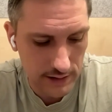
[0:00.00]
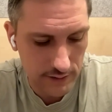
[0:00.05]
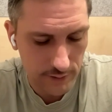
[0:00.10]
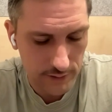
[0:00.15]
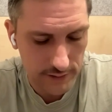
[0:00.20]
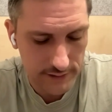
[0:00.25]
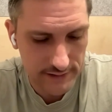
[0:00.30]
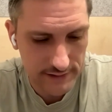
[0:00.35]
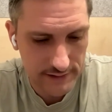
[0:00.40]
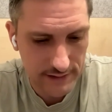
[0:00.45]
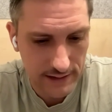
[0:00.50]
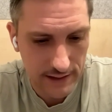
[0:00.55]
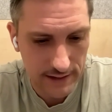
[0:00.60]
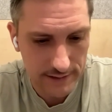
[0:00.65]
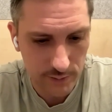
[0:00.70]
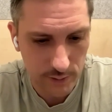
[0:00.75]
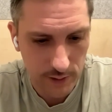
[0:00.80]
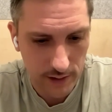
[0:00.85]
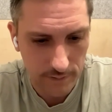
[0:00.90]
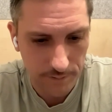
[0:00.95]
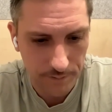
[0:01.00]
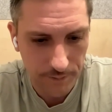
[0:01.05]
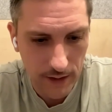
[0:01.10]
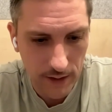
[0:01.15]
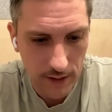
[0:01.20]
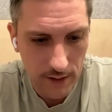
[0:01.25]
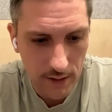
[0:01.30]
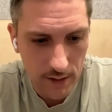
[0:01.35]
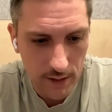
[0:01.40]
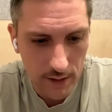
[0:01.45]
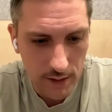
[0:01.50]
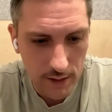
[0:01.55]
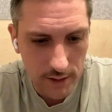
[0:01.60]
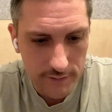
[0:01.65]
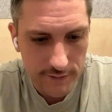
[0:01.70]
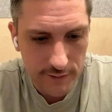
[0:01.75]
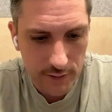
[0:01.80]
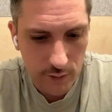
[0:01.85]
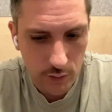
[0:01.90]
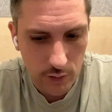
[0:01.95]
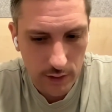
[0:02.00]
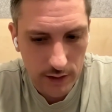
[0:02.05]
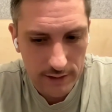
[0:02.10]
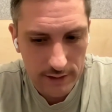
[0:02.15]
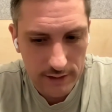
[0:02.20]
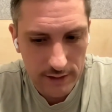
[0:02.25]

keywords as well. So